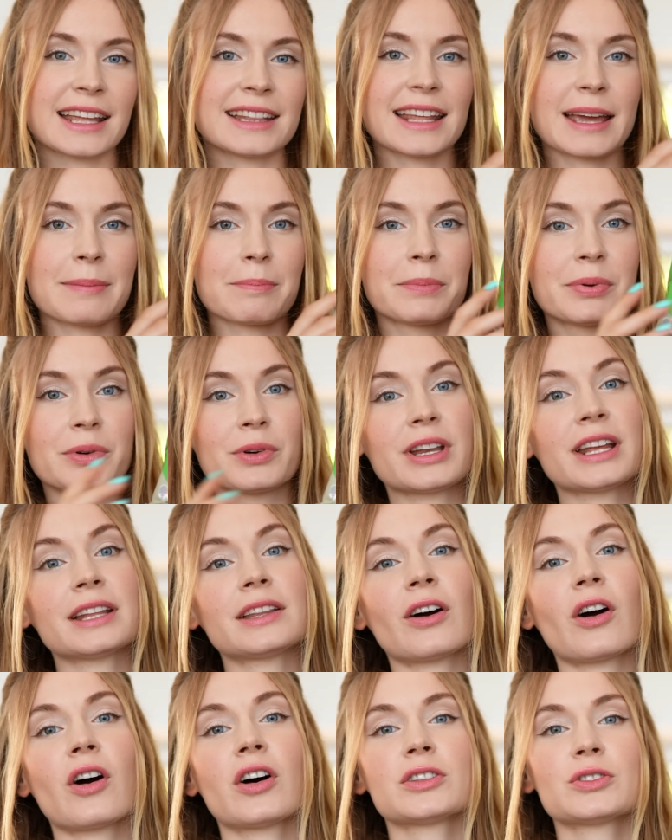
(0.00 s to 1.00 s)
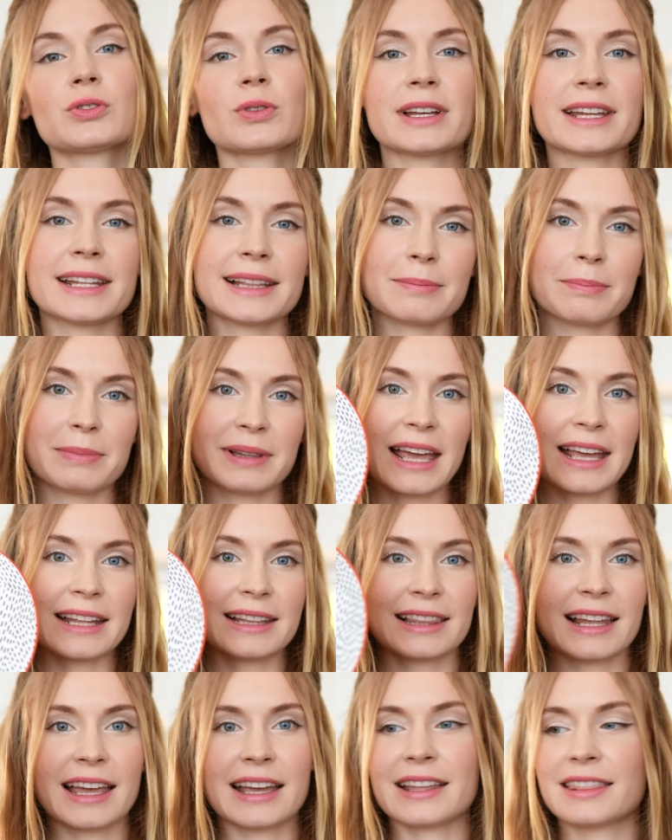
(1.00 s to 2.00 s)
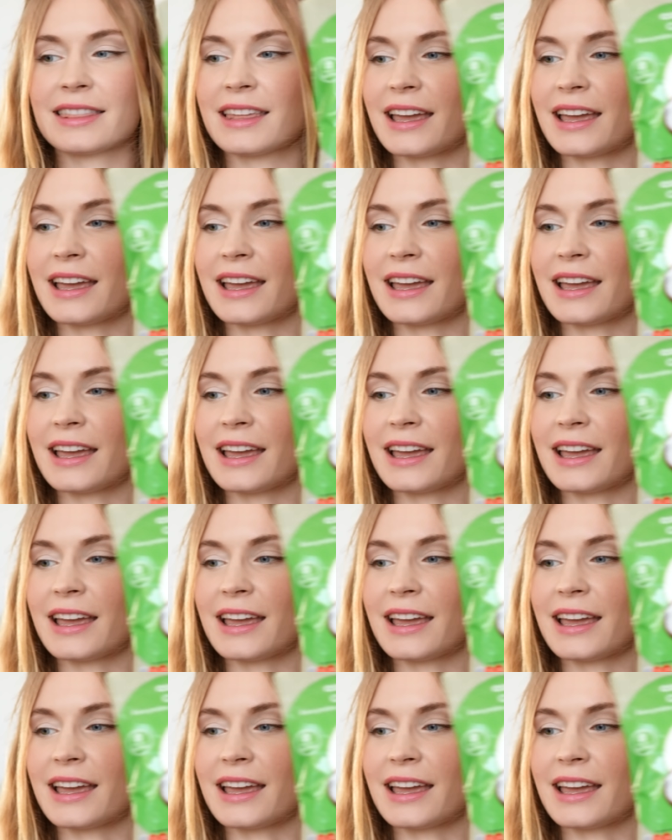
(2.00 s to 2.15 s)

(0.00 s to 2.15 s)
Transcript: and then put it onto a little plate like